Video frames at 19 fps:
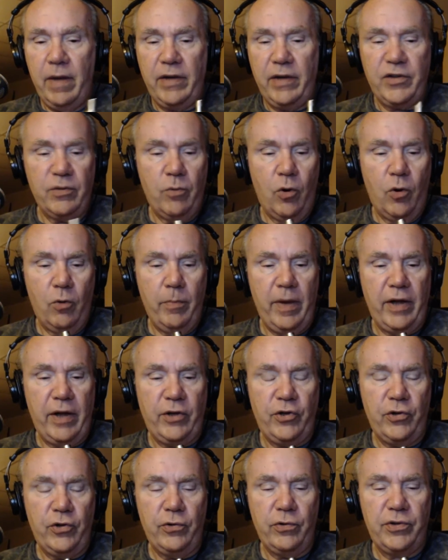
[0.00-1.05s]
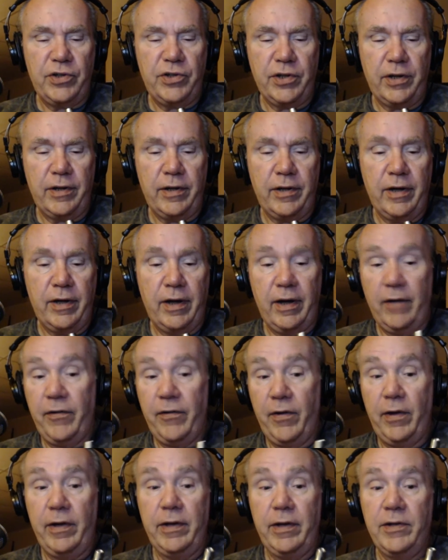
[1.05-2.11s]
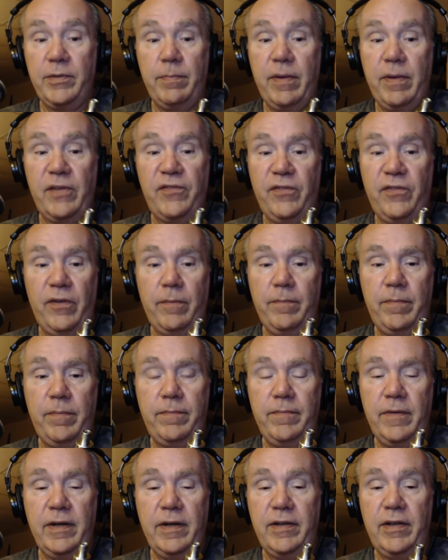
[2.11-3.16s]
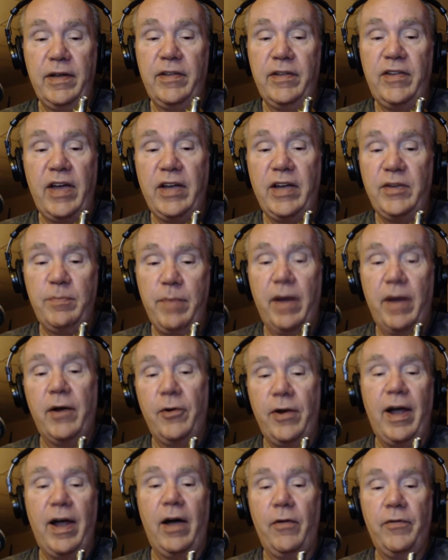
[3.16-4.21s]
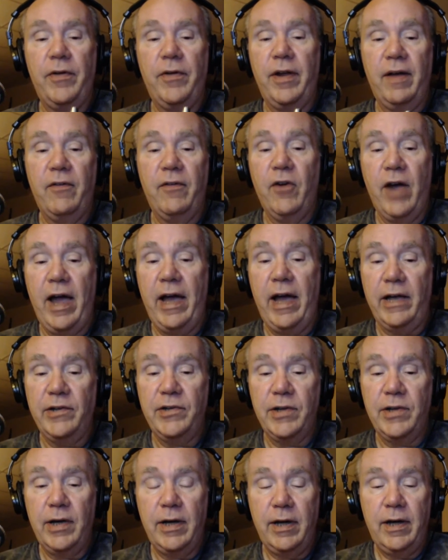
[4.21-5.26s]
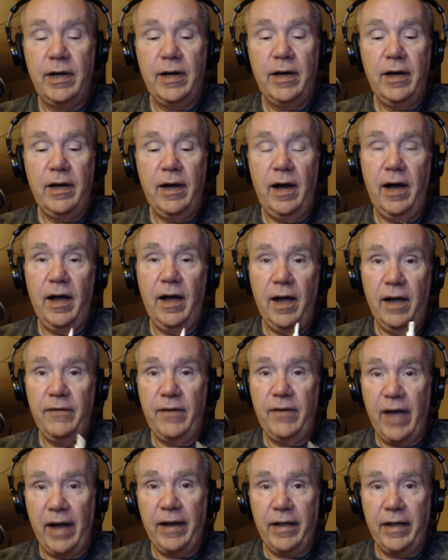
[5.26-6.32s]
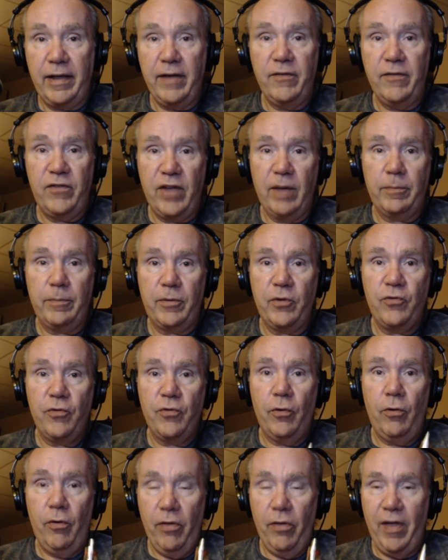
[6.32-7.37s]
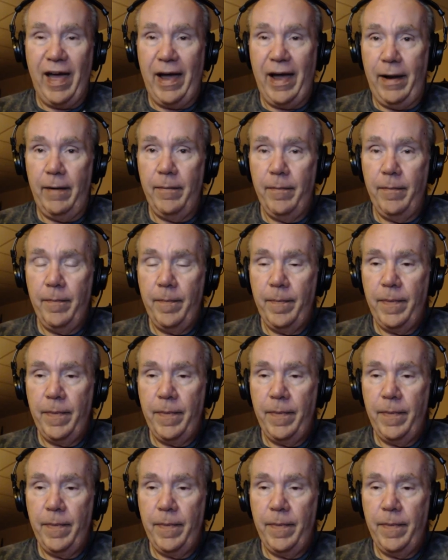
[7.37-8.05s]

Made some homemade juice, and I'll tell you, it's best. It tastes better now than it ever has. I've got to give temp control that.